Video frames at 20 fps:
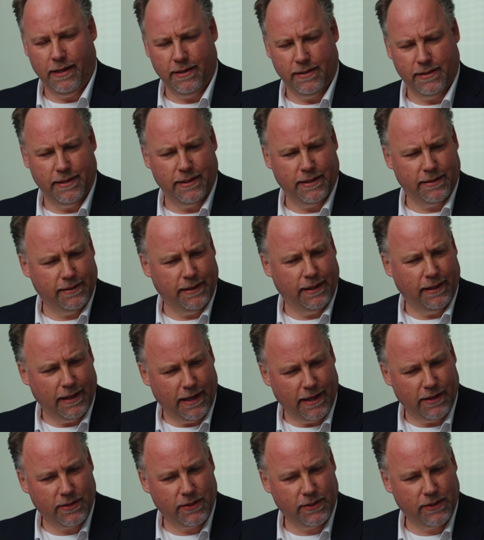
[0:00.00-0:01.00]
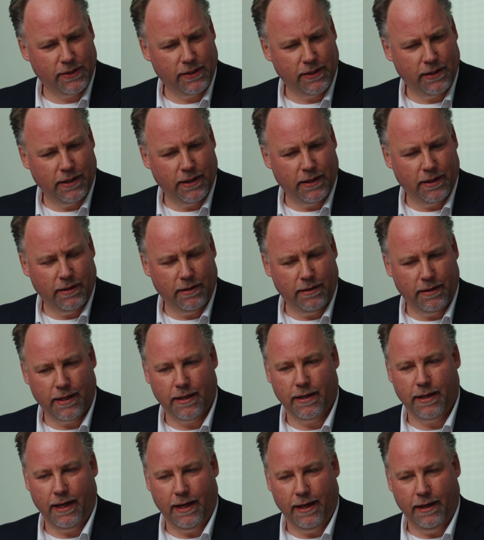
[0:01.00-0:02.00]
is nothing less
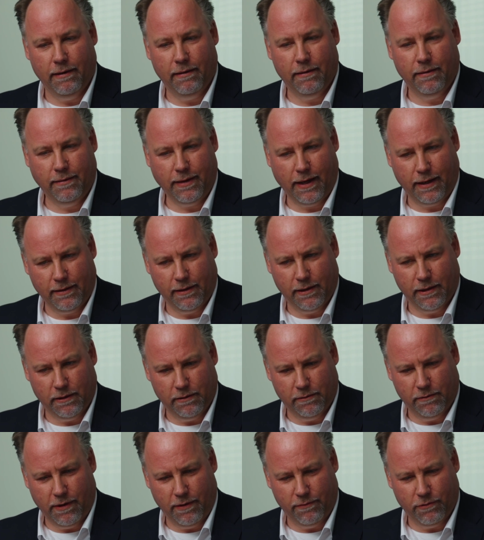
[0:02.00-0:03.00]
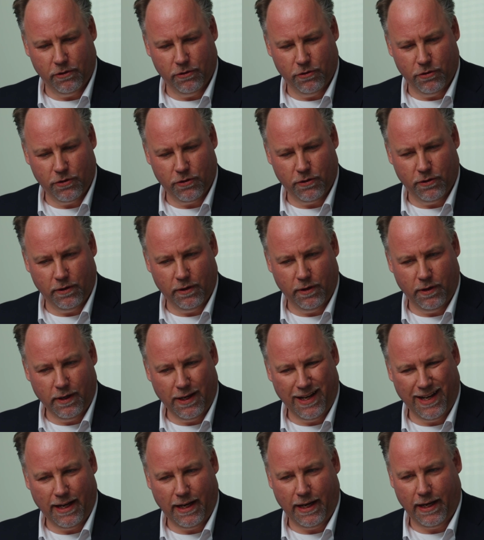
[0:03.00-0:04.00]
than a technical revolution
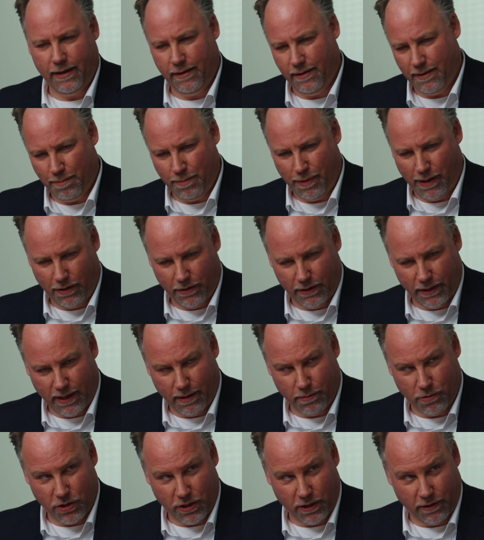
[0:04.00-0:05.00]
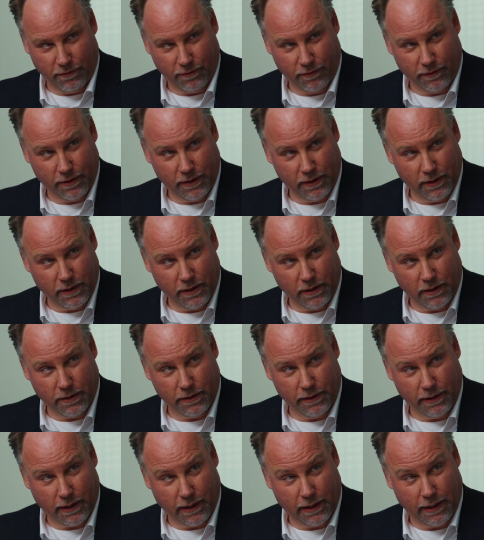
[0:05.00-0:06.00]
and the paradigm shift
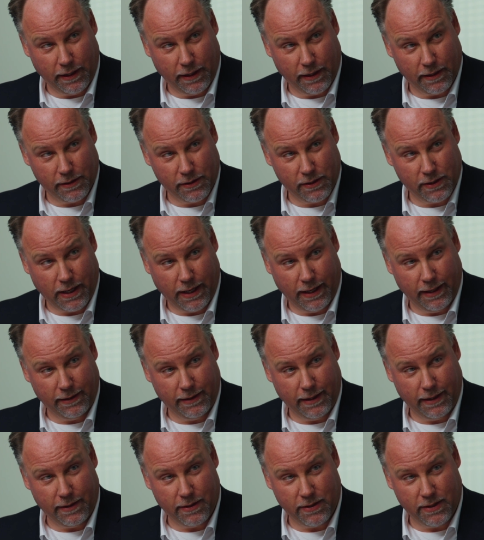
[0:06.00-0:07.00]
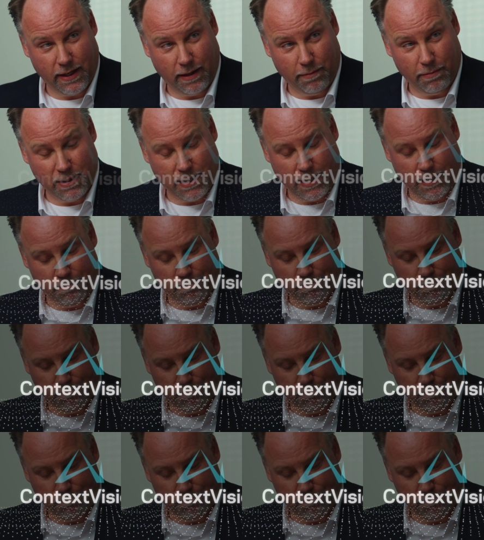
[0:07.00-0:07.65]
on the clinical side at the same time.